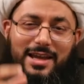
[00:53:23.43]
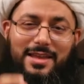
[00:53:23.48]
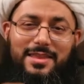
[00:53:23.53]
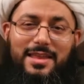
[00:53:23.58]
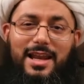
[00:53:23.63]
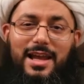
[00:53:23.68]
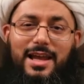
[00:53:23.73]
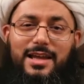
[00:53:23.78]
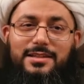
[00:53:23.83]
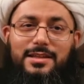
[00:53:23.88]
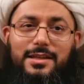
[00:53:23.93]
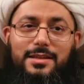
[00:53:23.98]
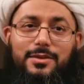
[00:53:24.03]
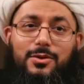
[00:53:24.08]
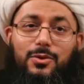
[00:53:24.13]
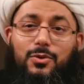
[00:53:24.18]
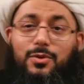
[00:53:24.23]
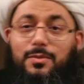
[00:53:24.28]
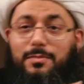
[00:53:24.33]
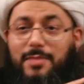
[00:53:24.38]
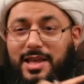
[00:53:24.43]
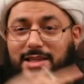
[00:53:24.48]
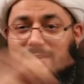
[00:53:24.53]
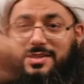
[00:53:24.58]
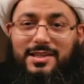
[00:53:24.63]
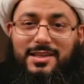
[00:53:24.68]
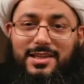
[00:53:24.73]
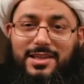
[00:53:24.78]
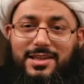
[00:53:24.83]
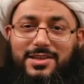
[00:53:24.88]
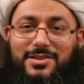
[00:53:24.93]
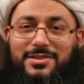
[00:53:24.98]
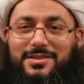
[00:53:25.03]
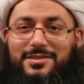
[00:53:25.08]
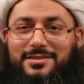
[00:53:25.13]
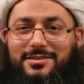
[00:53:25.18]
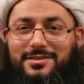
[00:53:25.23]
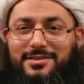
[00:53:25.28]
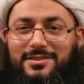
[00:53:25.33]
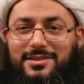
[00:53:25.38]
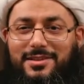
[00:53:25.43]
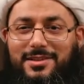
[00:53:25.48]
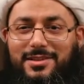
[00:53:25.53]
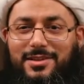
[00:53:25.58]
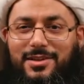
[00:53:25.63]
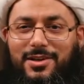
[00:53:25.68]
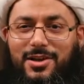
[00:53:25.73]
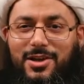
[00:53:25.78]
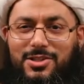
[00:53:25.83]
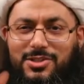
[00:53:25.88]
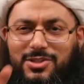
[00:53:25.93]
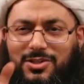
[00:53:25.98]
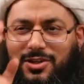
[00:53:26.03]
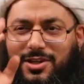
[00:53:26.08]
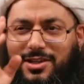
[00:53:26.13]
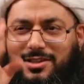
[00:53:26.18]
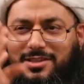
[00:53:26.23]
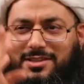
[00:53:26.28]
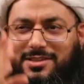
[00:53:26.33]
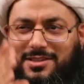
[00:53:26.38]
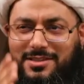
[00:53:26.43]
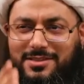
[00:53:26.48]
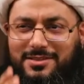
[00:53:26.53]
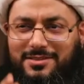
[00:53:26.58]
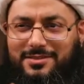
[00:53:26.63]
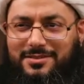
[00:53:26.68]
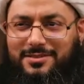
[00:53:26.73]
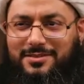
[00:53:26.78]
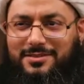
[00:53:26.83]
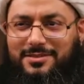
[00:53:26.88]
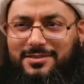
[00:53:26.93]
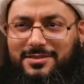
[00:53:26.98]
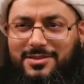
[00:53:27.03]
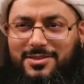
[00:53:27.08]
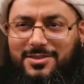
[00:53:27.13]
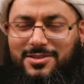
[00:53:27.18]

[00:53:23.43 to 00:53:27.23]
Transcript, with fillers: So at least let me uh, explain what this hadith means.